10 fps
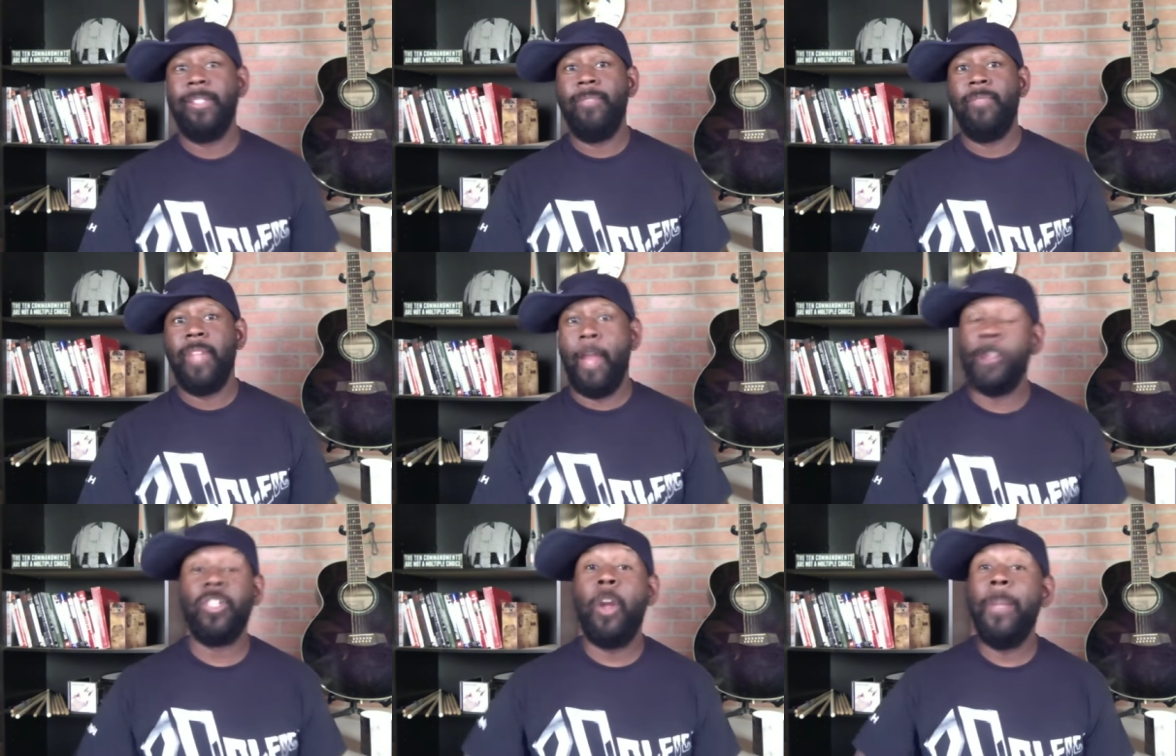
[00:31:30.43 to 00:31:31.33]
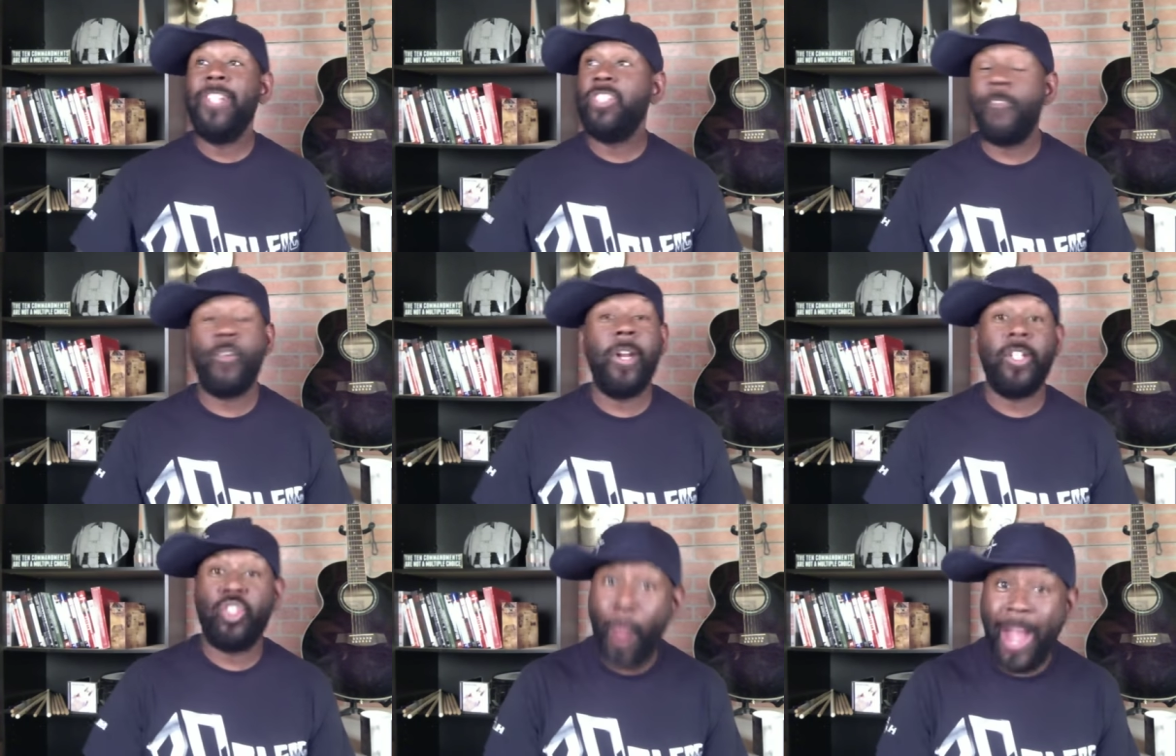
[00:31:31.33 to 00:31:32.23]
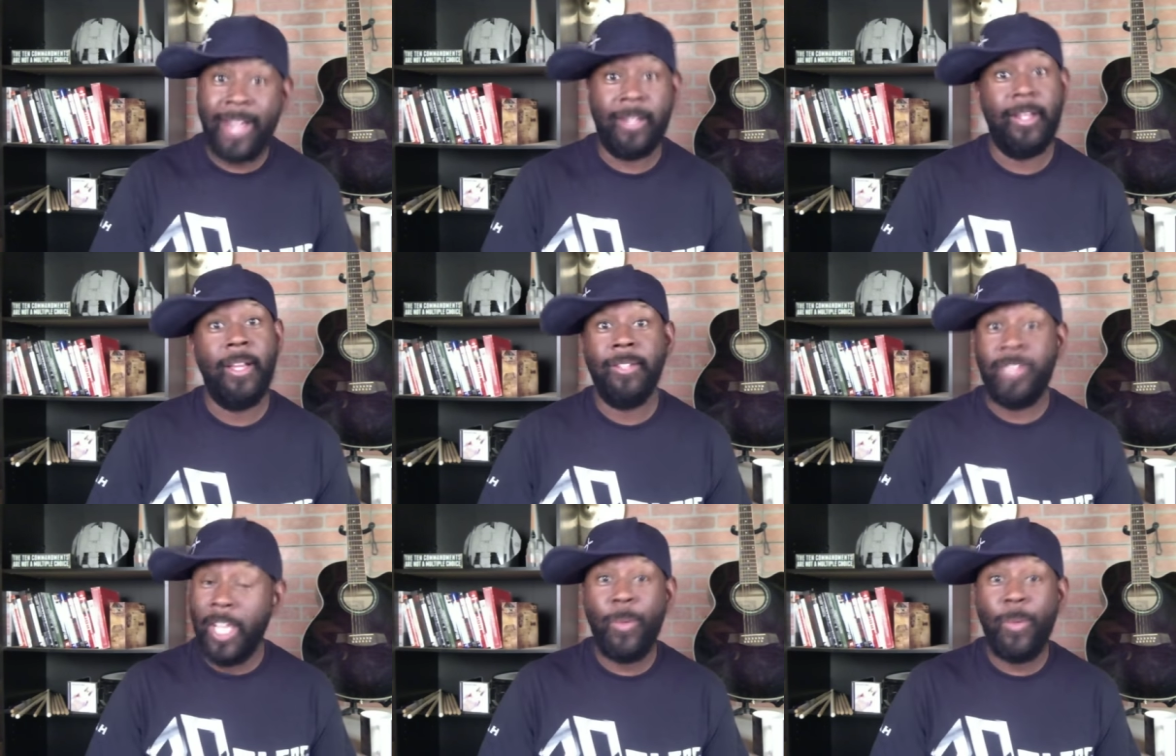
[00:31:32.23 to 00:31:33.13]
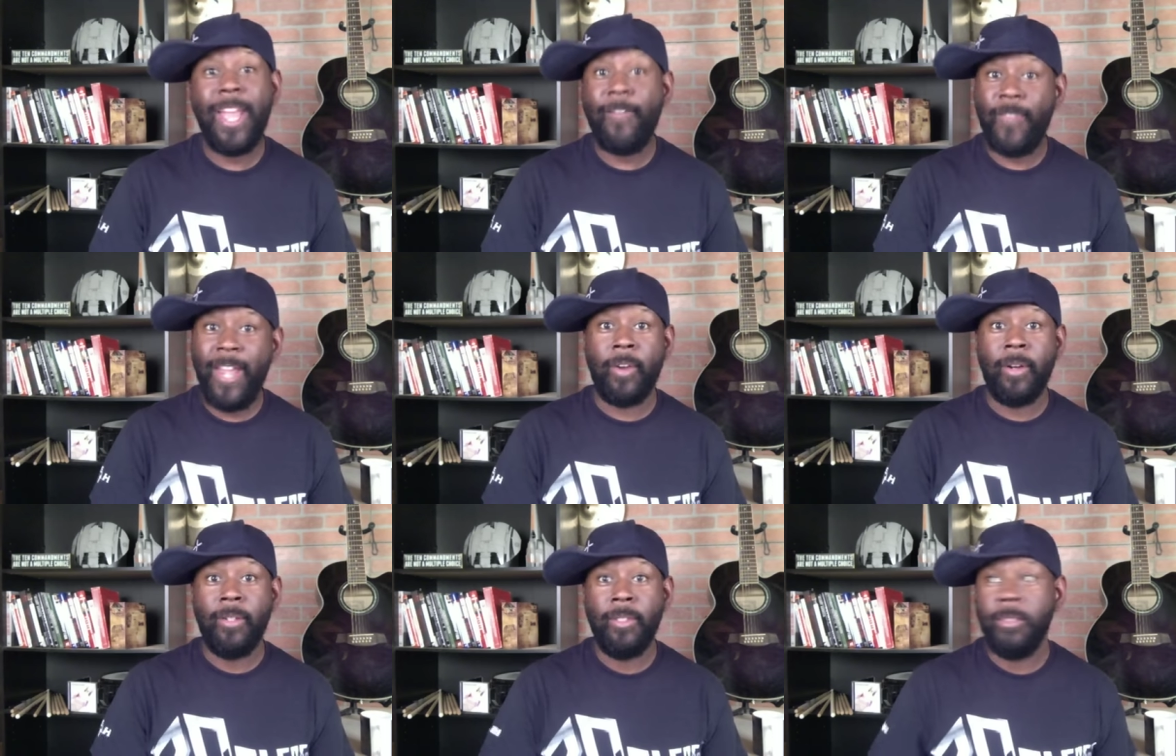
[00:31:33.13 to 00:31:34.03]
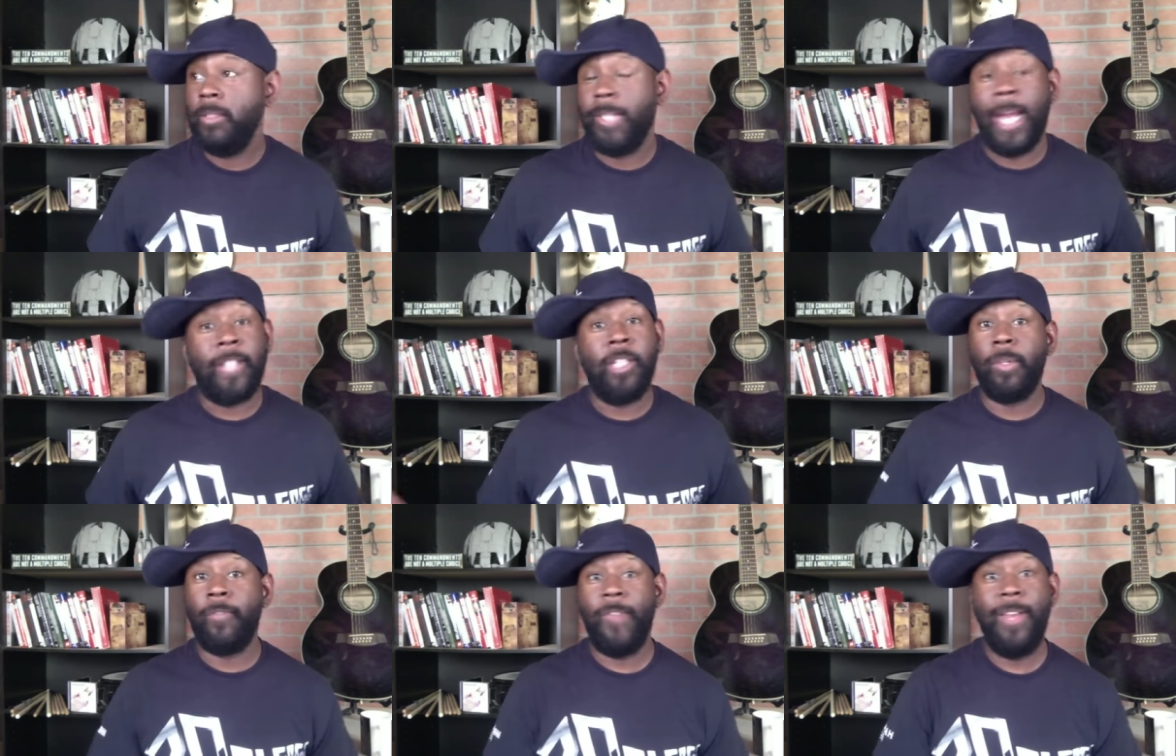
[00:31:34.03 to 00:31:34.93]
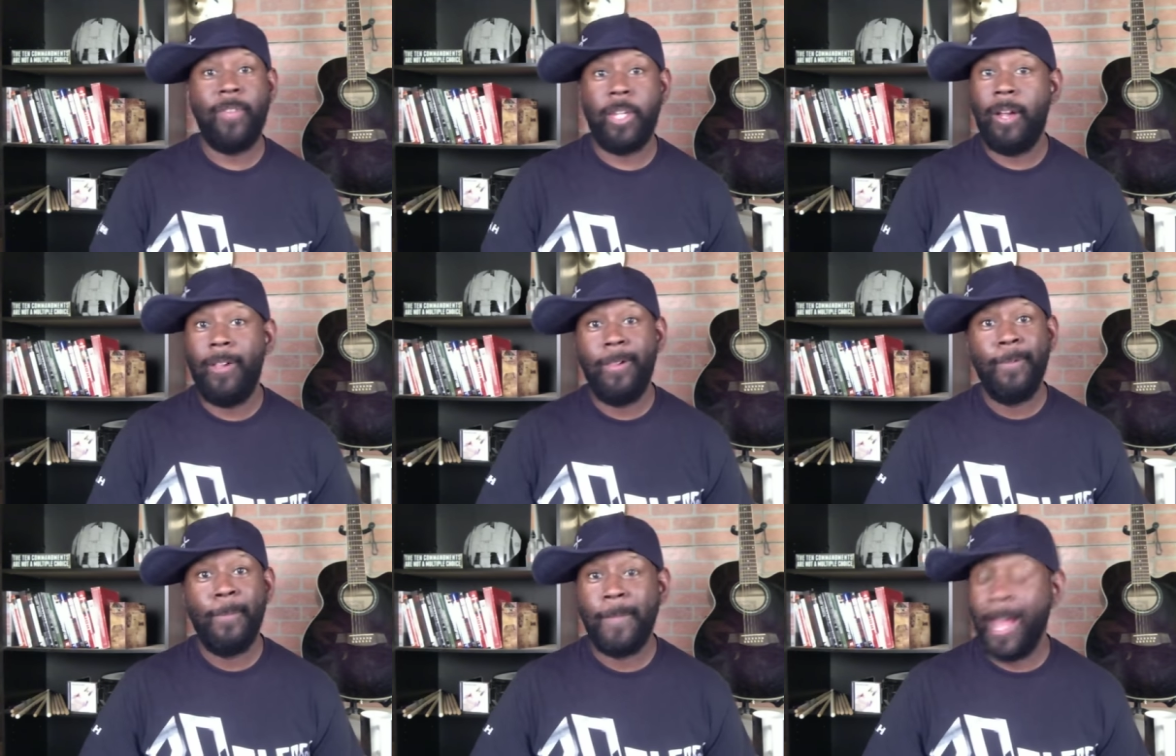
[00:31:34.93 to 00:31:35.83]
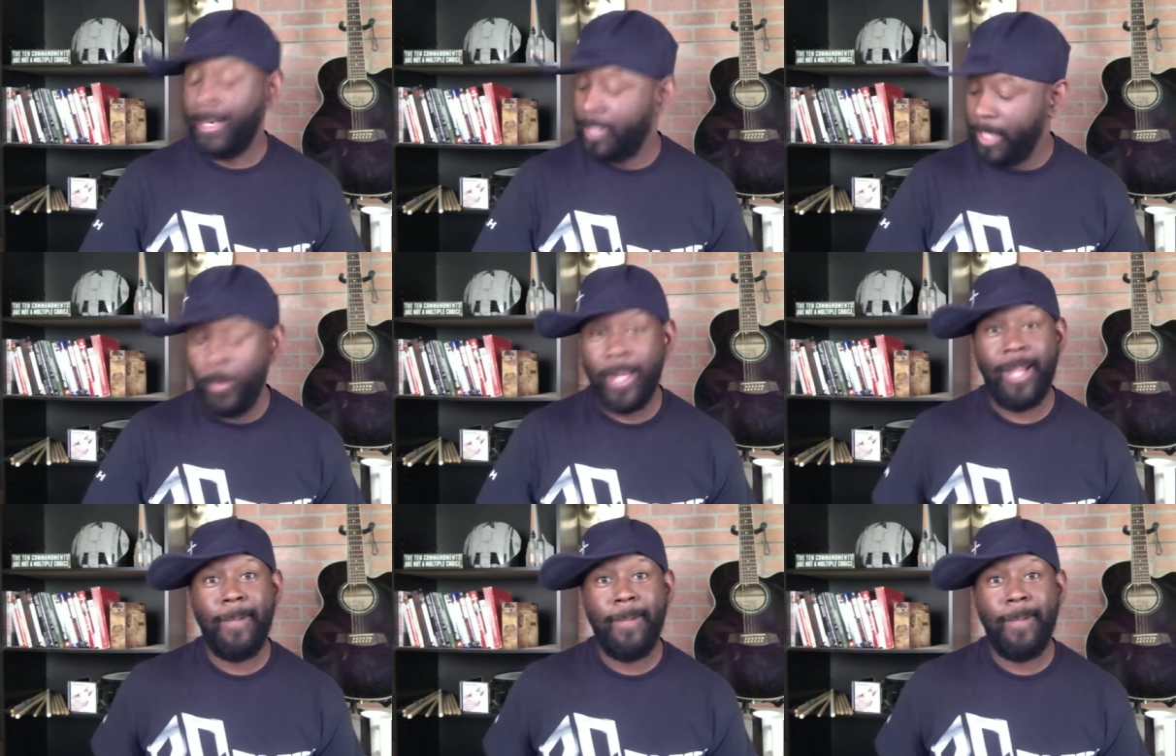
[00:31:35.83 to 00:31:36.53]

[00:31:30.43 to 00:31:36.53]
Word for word: And that person's gonna be suffering and sweating, dealing with that fever. Got to deal with the fever, y'all. Got to deal with it.